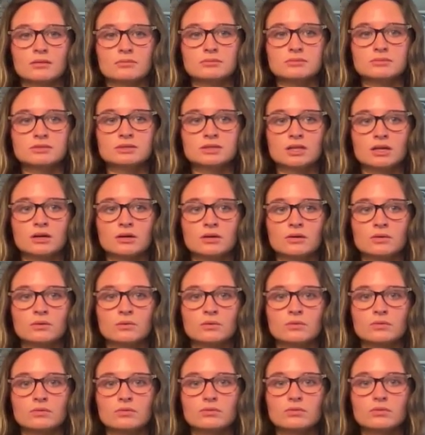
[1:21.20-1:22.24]

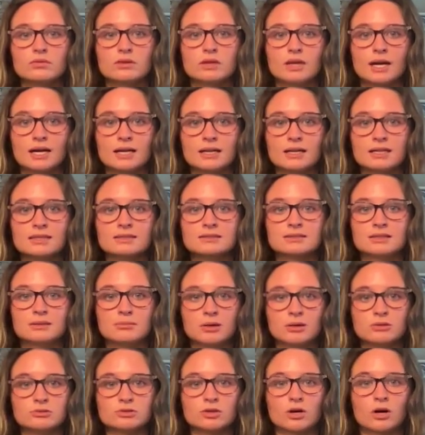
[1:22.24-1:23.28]
So that is the
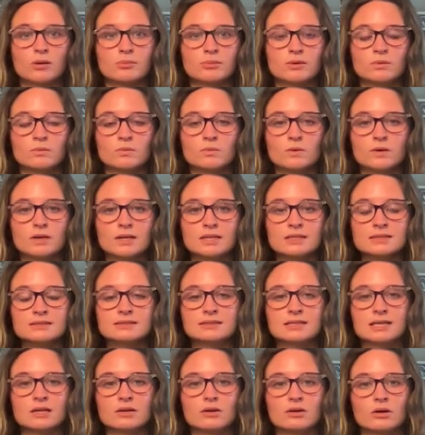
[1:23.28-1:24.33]
most common ones,
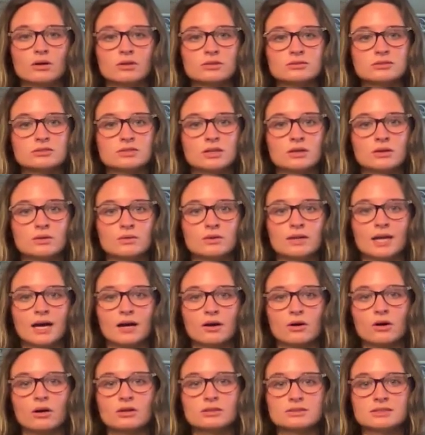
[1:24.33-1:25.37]
and also that
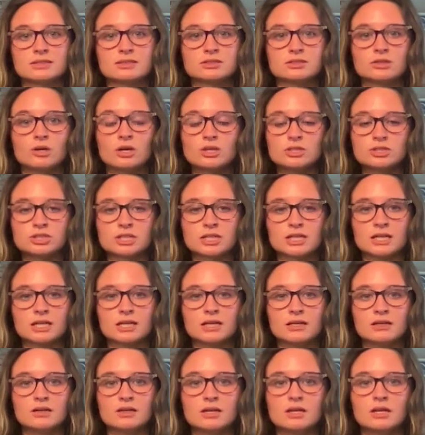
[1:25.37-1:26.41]
causes nausea.
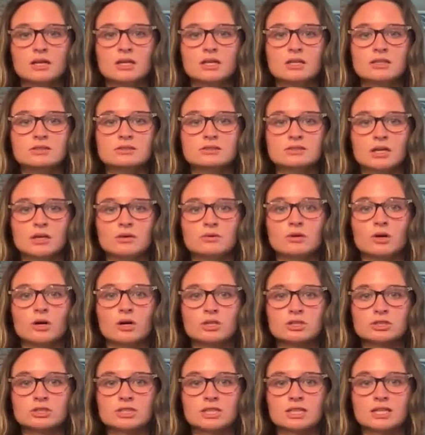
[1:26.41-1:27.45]
So
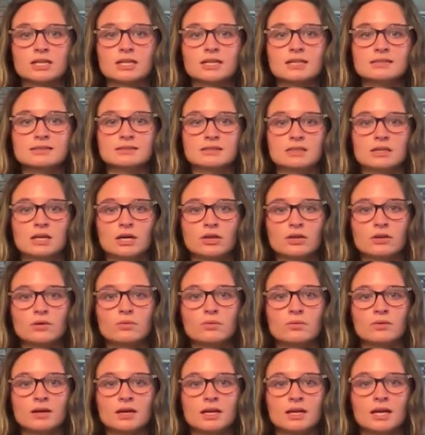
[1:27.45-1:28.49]
nausea is another
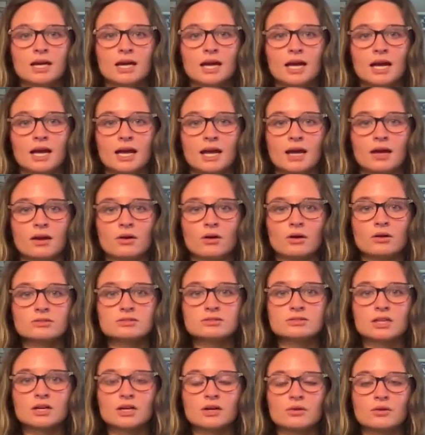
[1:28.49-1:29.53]
one, and
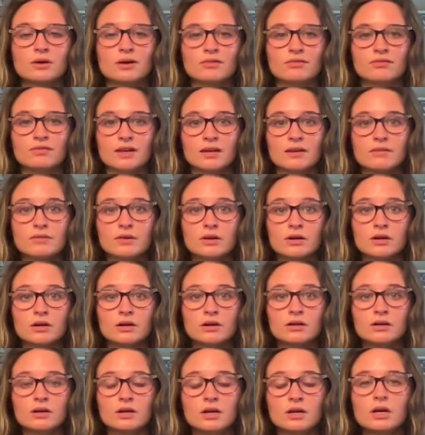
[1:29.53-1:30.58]
also a fever.
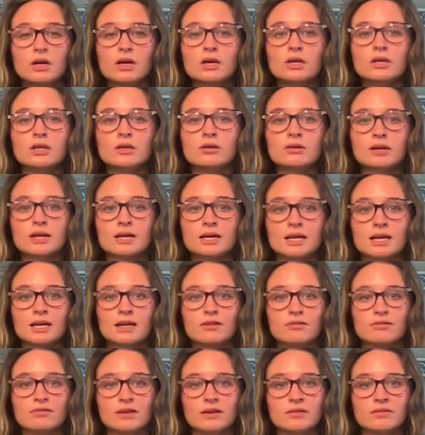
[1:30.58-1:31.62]
You can get a
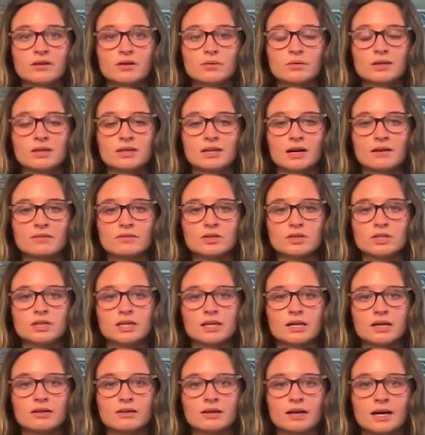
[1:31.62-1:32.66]
fever with
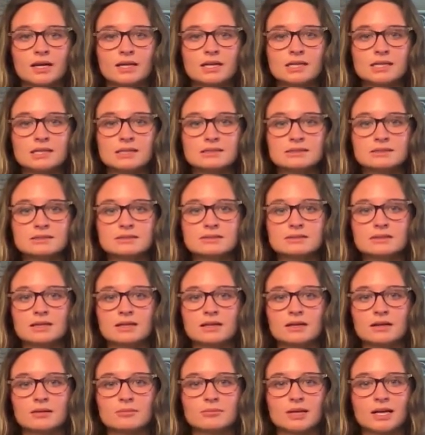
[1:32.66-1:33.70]
diverticulitis.
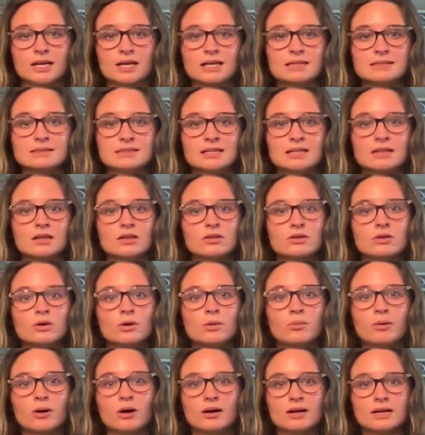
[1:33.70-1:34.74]
Like I said, the little
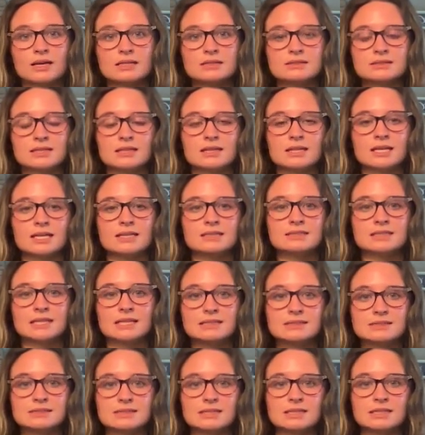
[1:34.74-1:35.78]
pockets in the
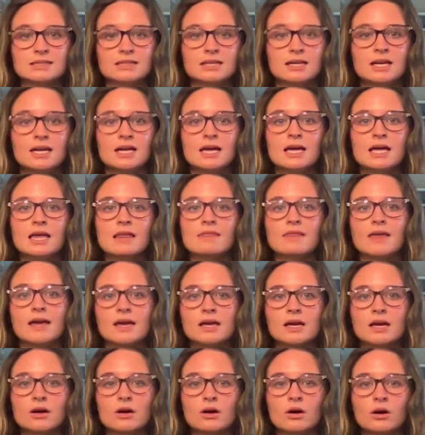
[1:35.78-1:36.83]
intestine, they
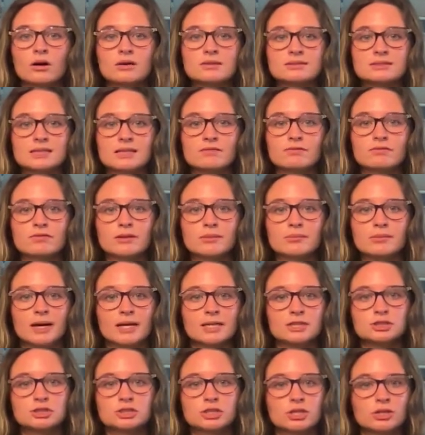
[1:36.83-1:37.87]
can cause
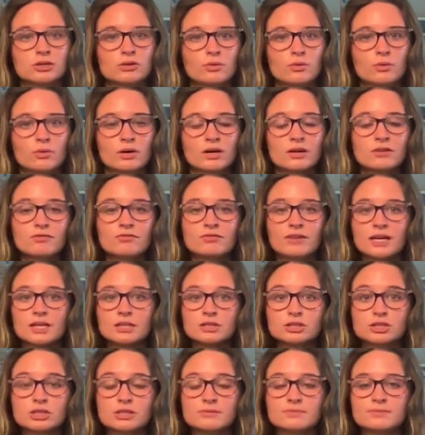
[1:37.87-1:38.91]
inflammation or
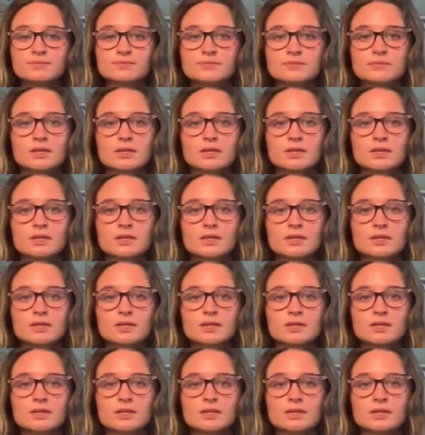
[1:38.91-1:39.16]
infection.